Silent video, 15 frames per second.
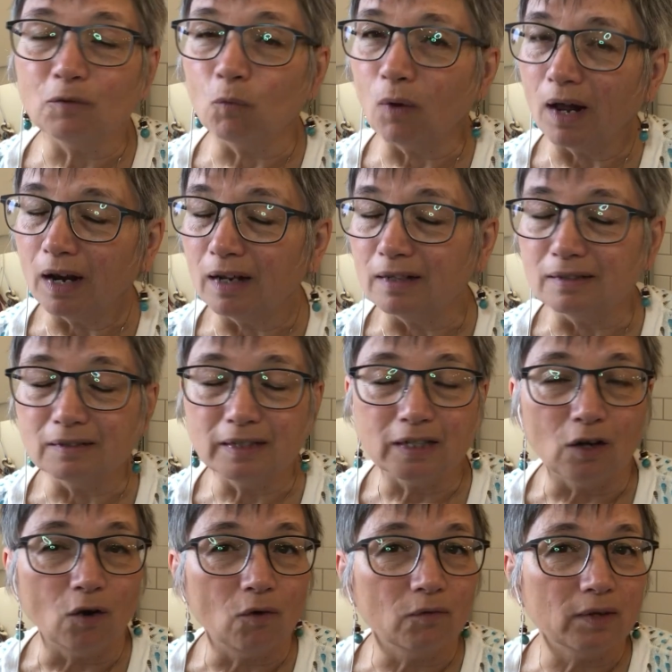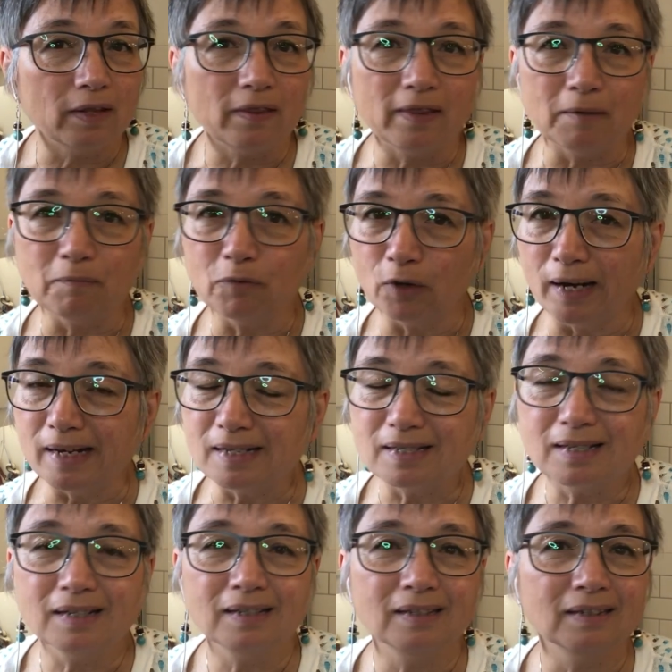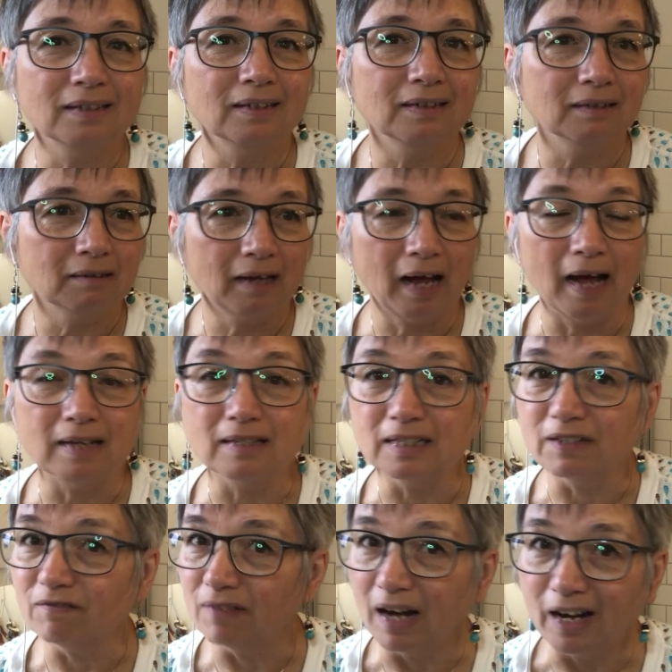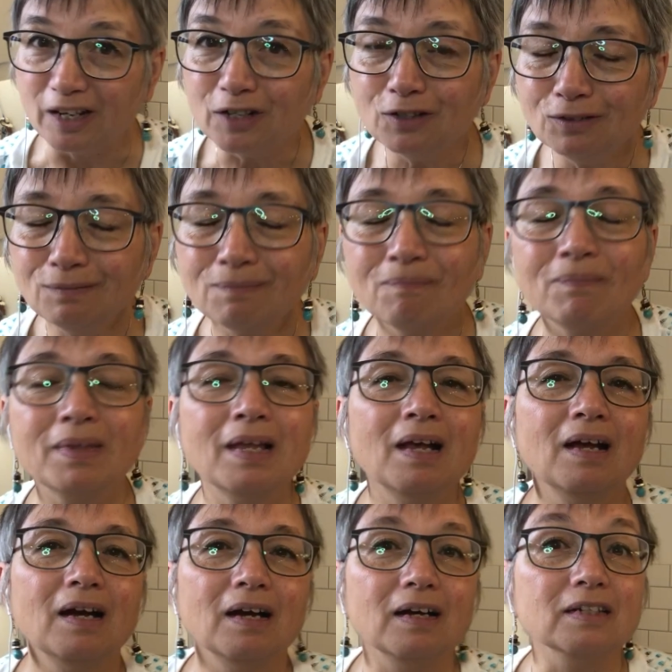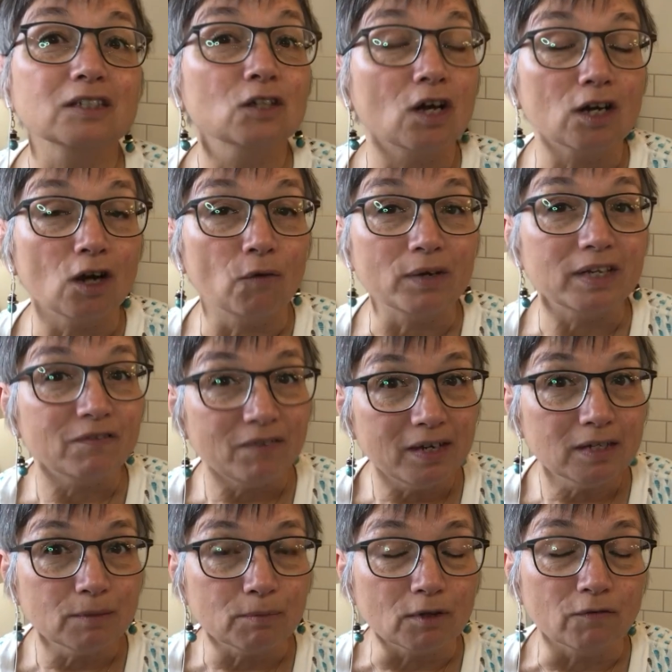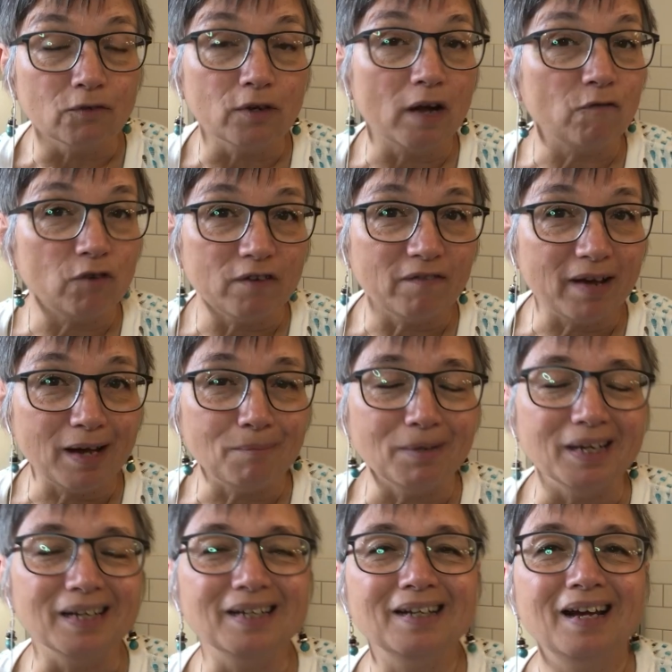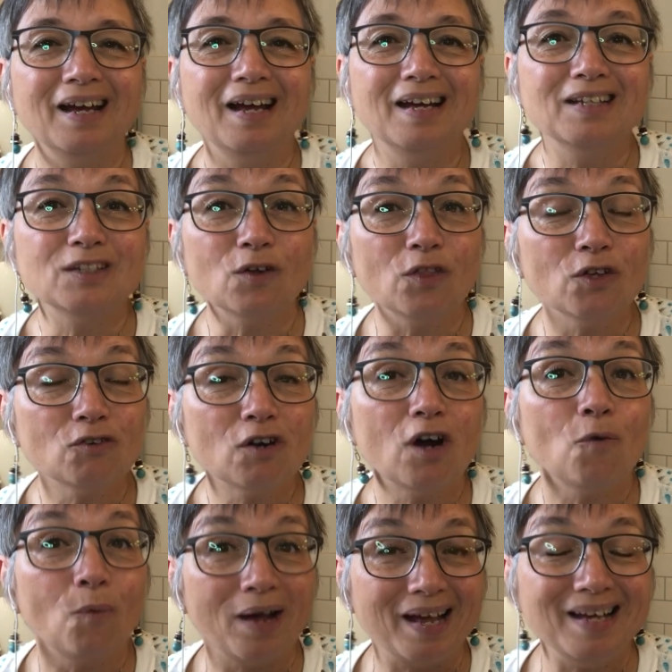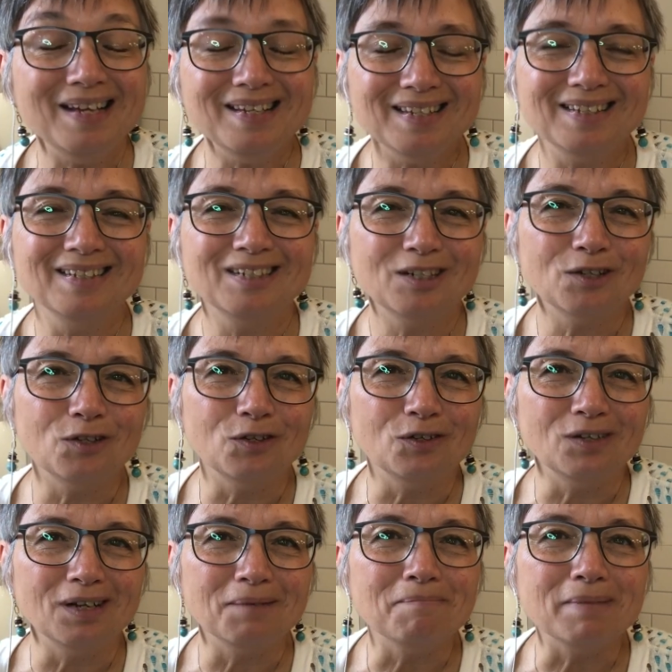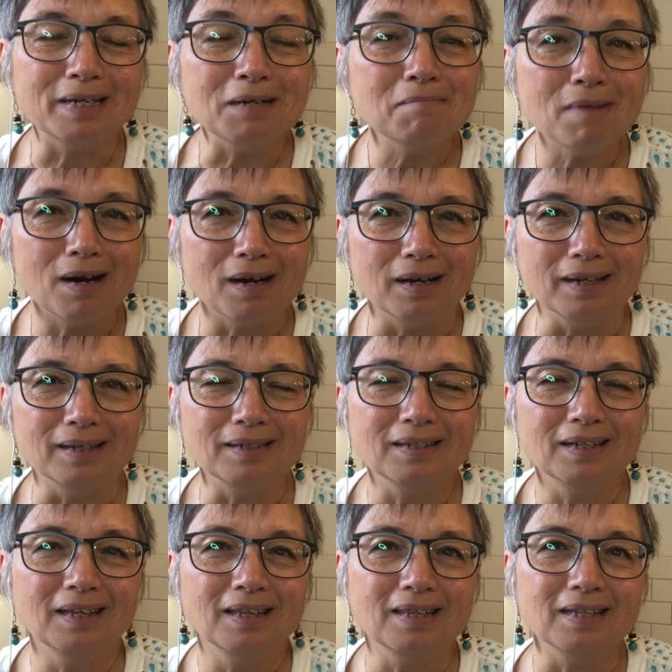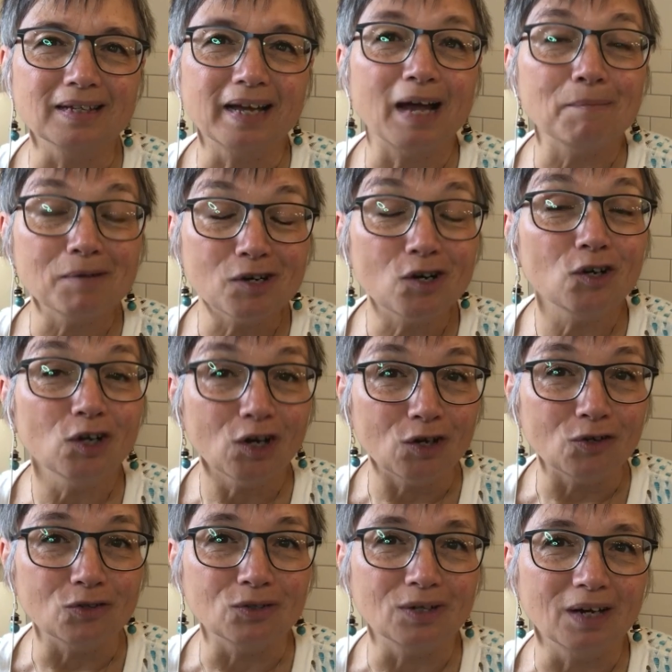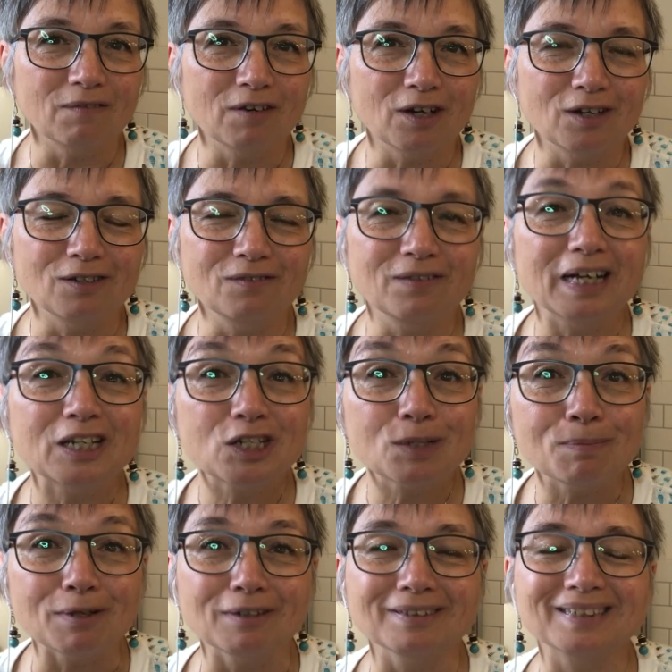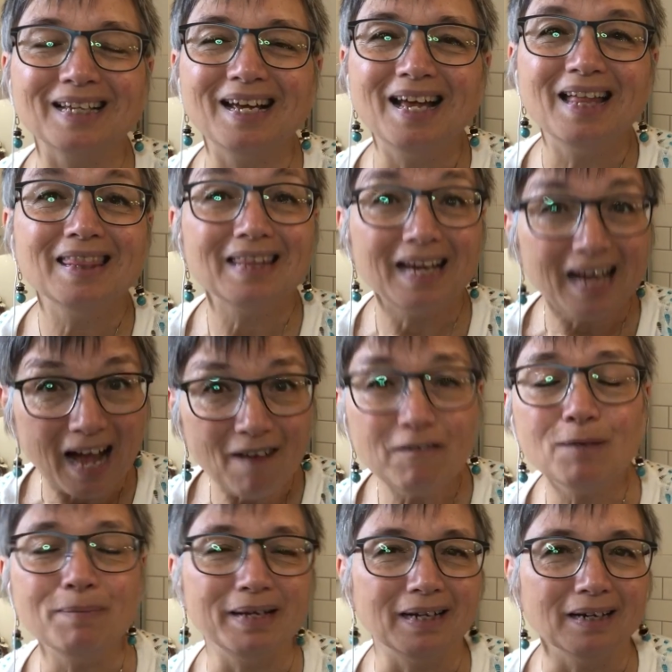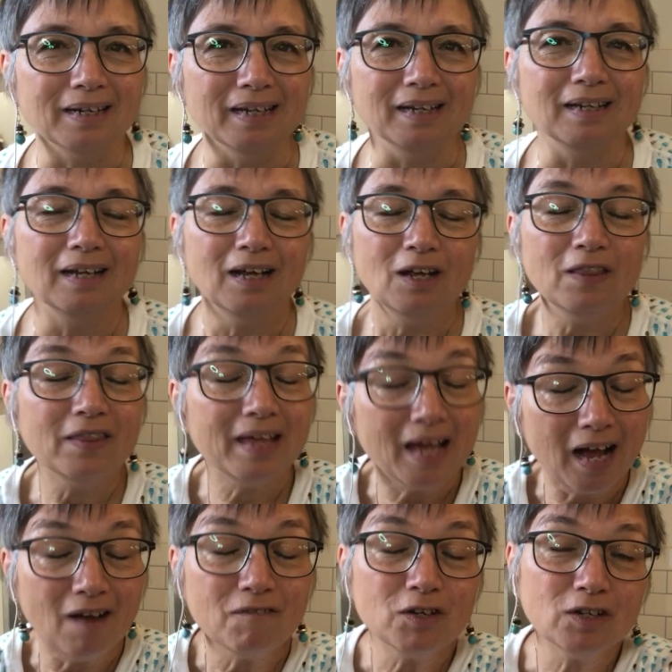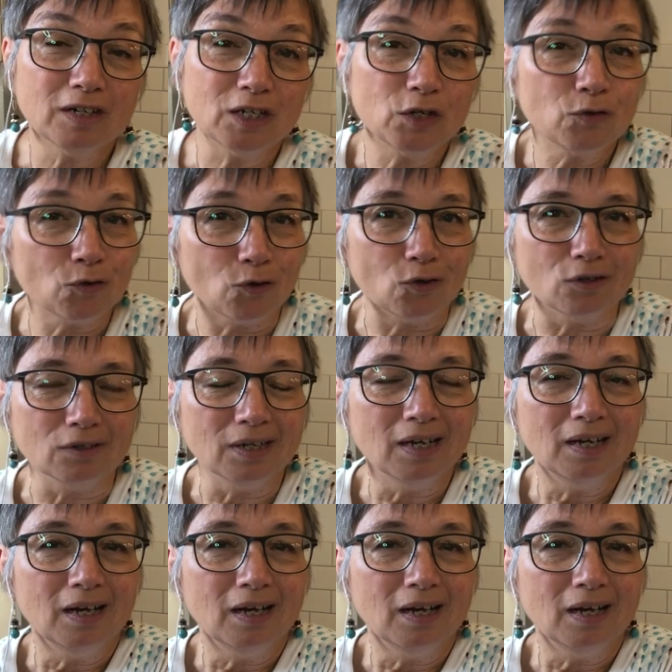while the price has its value, it's not always feasible for every family. So there are ways to minimize the chemical load of our vegetables that have to be clean. They have to control